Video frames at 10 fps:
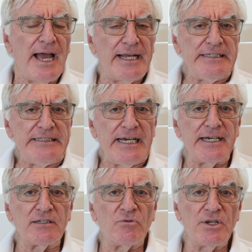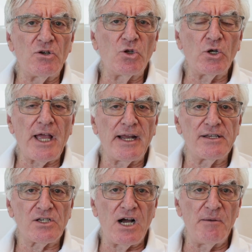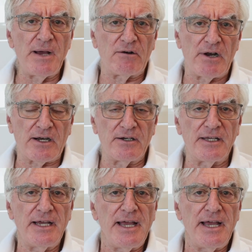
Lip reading: And yet, when you look at its combat record,